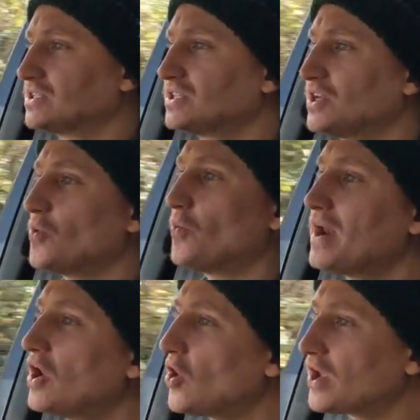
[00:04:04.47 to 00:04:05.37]
So
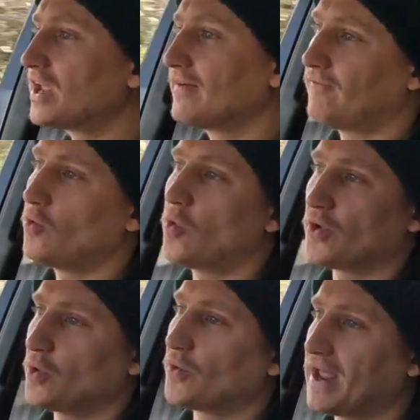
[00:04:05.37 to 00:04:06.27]
when looking
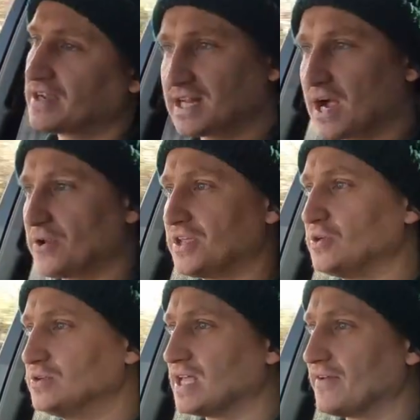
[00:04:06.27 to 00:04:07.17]
for your next Audi
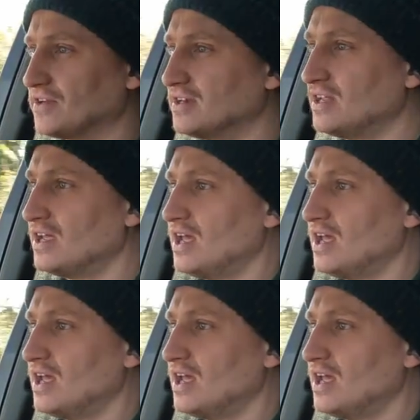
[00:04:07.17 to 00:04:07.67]
Q7,